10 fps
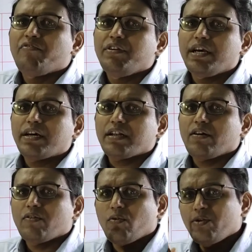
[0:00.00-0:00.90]

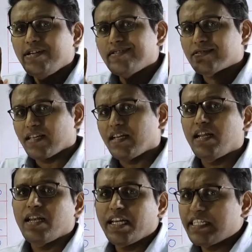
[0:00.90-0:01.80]
where only
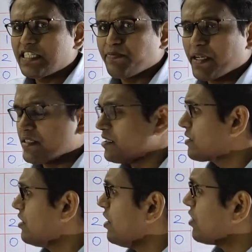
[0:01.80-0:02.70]
single line is passing.
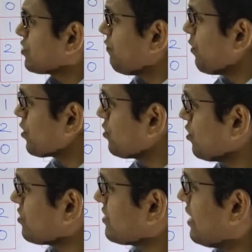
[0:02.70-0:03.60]
So for
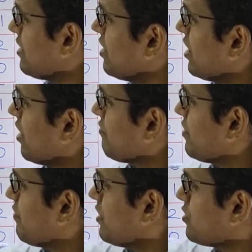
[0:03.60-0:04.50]
those cell we
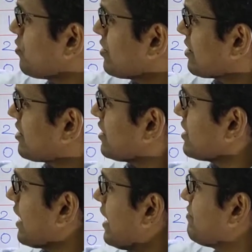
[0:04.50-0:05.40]
will do
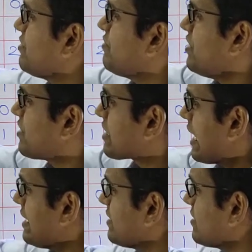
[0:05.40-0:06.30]
nothing and we will
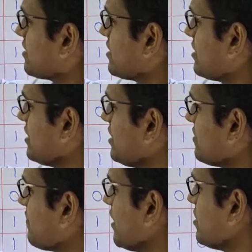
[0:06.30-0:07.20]
write
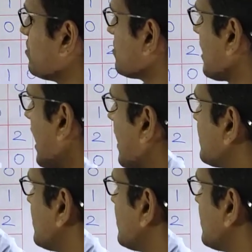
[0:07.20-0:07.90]
these values as